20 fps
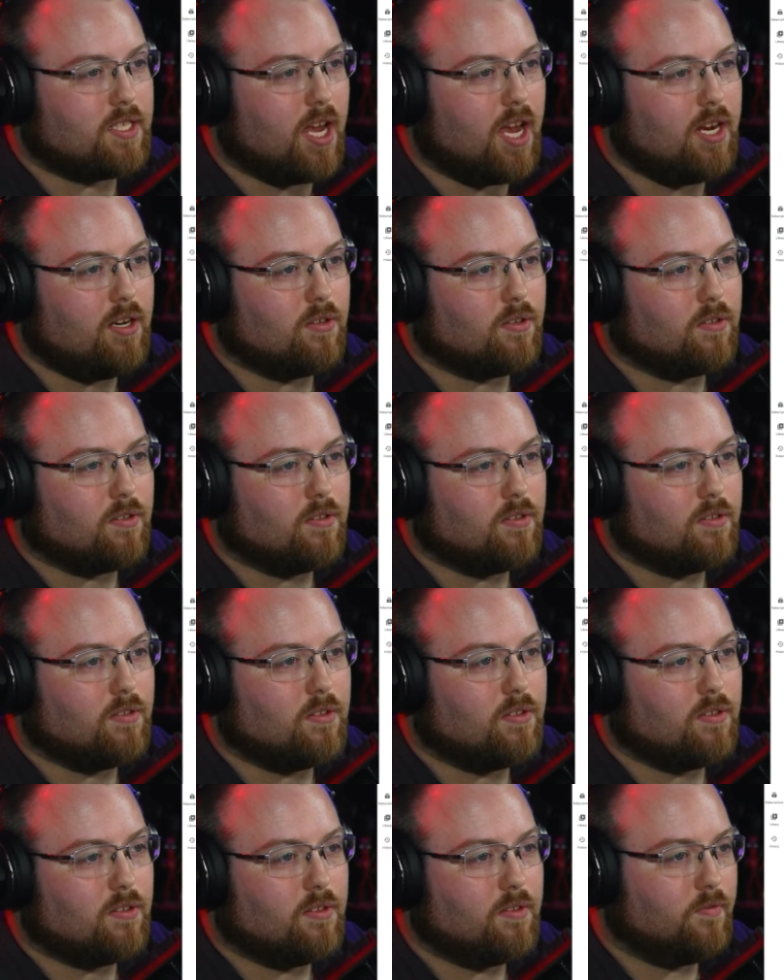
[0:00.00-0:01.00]
title
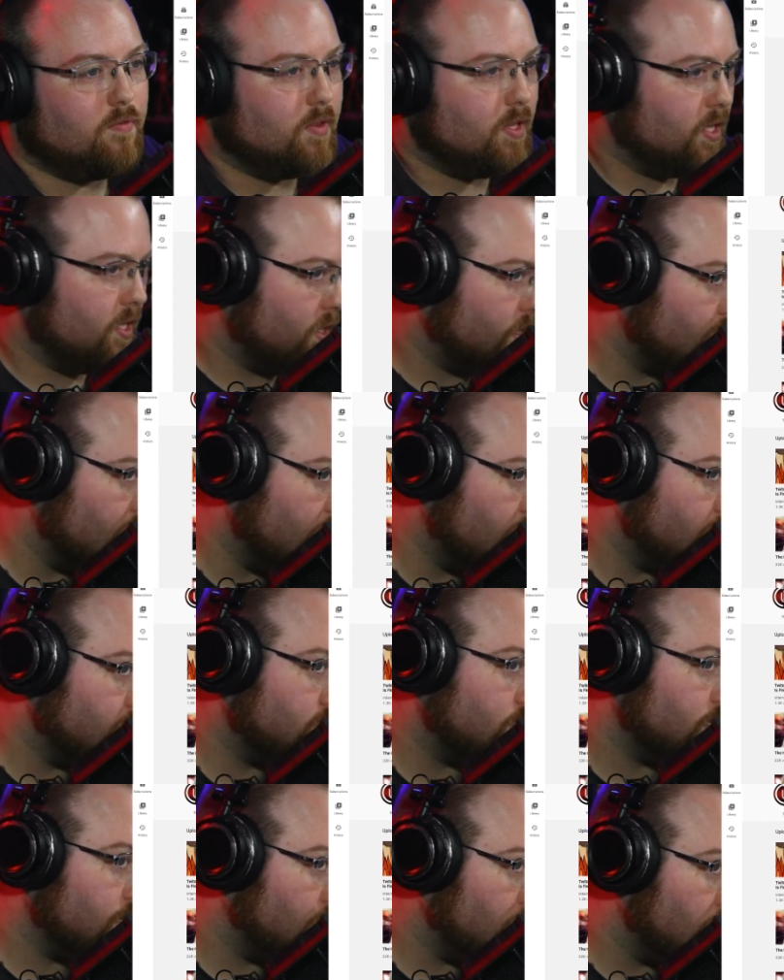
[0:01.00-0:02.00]

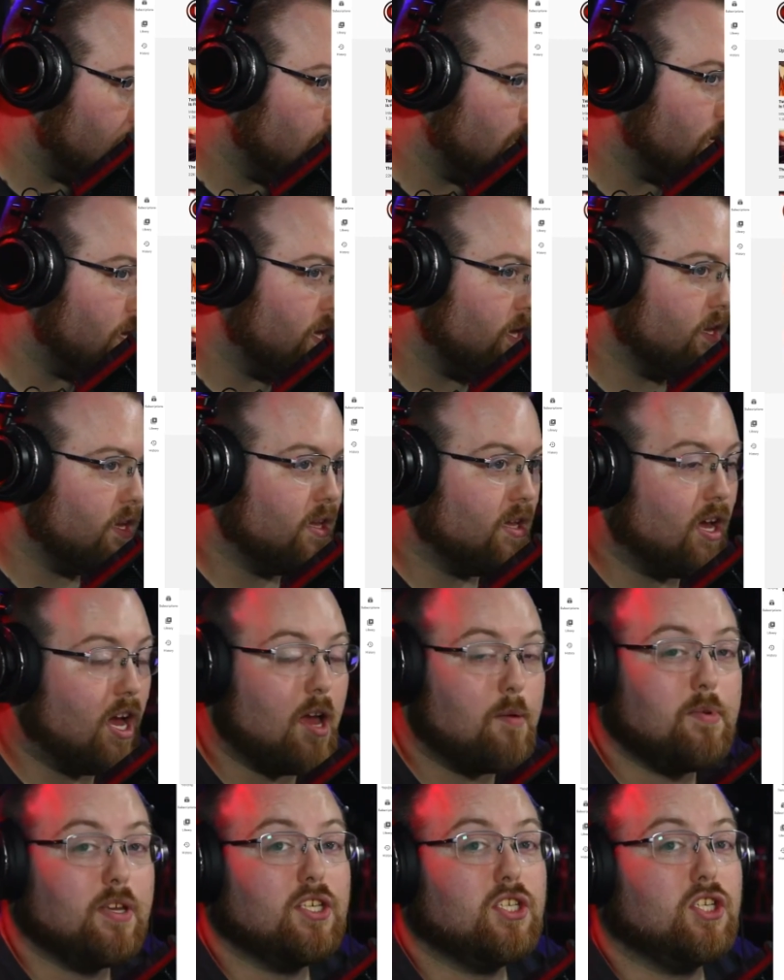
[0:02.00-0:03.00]
says,
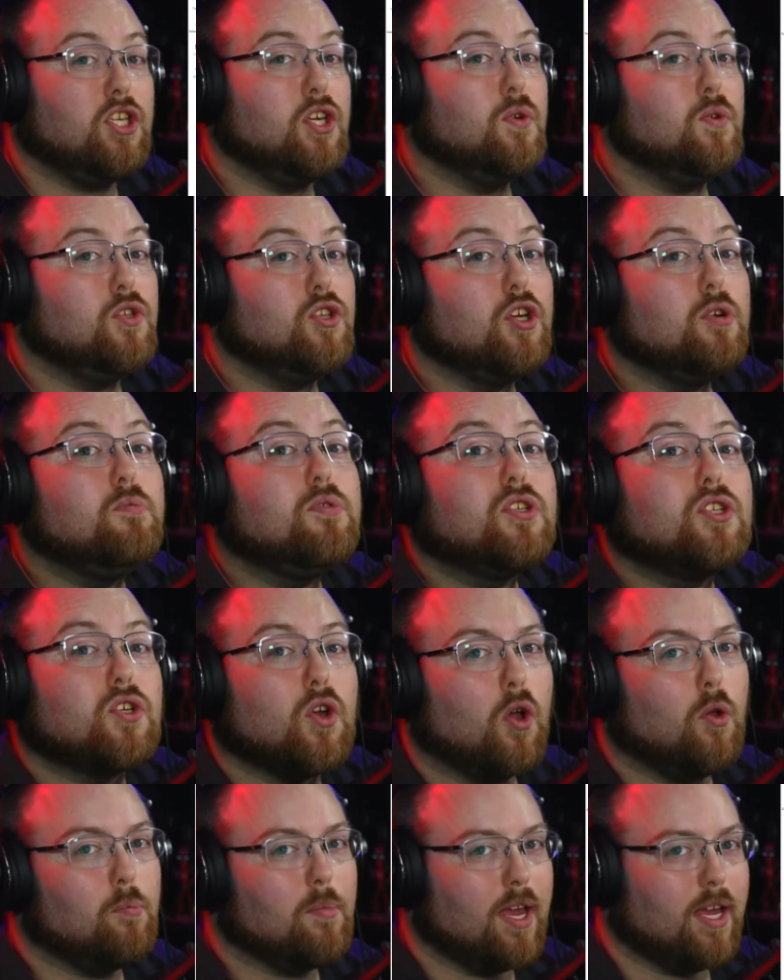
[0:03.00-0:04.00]
I'm his YouTube
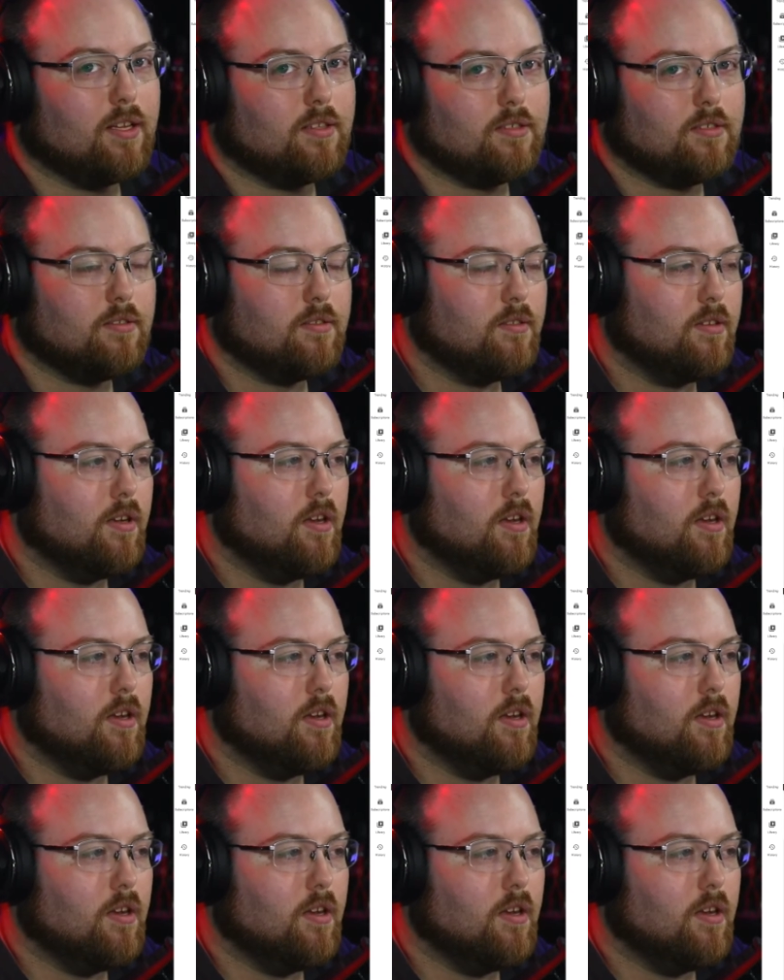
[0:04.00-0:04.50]
soulmate.